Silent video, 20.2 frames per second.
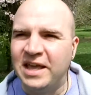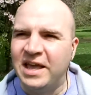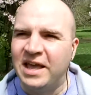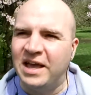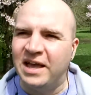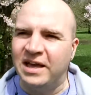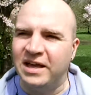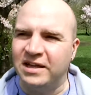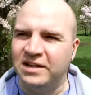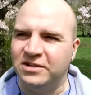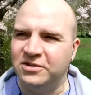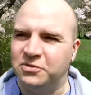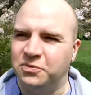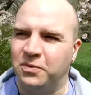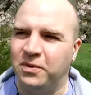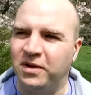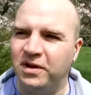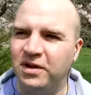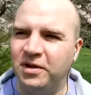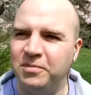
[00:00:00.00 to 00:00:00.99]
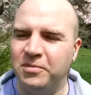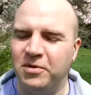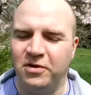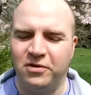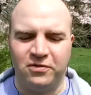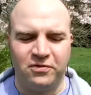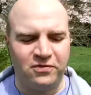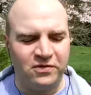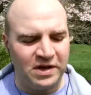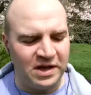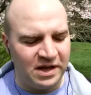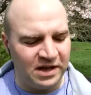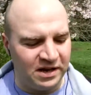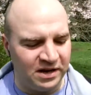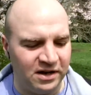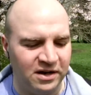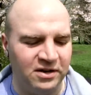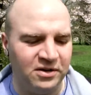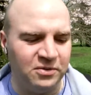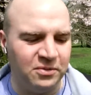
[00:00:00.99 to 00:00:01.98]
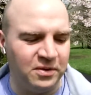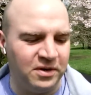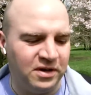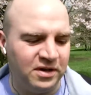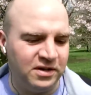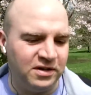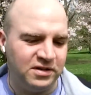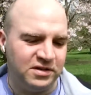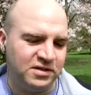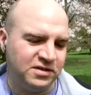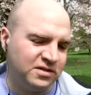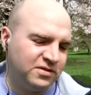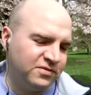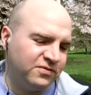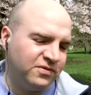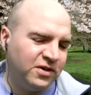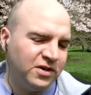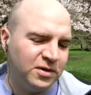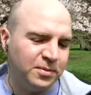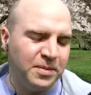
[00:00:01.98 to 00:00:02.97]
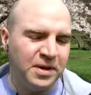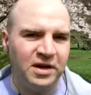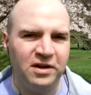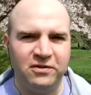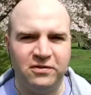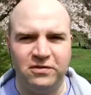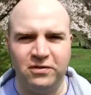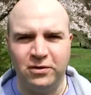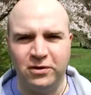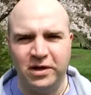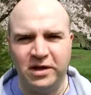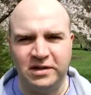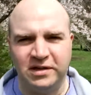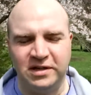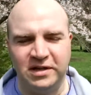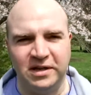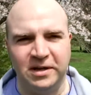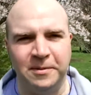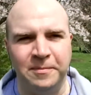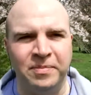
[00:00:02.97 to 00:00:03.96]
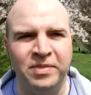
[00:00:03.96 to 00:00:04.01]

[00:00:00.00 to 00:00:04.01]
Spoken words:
and why I'm not a fan and why it's a fundamentally flawed idea.